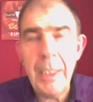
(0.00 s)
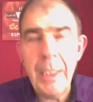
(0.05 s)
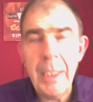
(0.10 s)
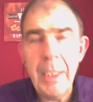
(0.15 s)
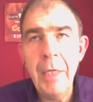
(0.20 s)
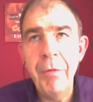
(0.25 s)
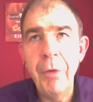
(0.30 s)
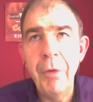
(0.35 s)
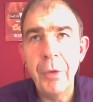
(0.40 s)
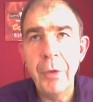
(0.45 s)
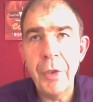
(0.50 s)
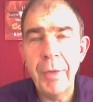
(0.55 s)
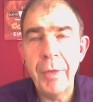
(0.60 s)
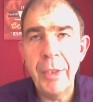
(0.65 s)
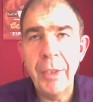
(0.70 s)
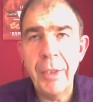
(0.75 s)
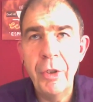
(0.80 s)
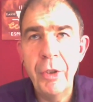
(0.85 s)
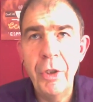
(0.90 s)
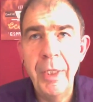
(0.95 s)
If your
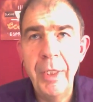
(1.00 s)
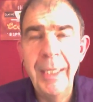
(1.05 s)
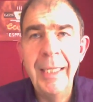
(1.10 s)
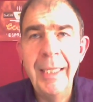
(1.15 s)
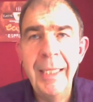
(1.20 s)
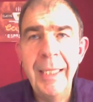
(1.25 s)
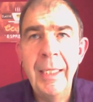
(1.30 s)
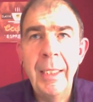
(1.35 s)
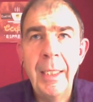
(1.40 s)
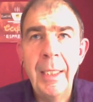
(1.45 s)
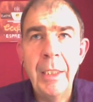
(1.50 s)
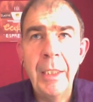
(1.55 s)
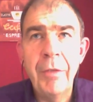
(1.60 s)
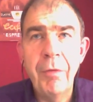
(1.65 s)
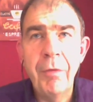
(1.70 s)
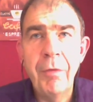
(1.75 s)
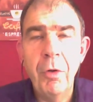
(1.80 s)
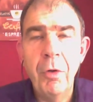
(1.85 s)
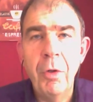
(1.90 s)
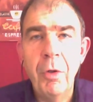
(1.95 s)
strategy is
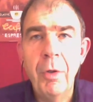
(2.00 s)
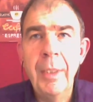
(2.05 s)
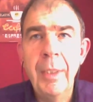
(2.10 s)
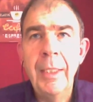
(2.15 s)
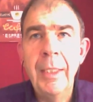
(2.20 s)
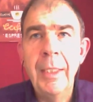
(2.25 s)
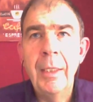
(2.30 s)
for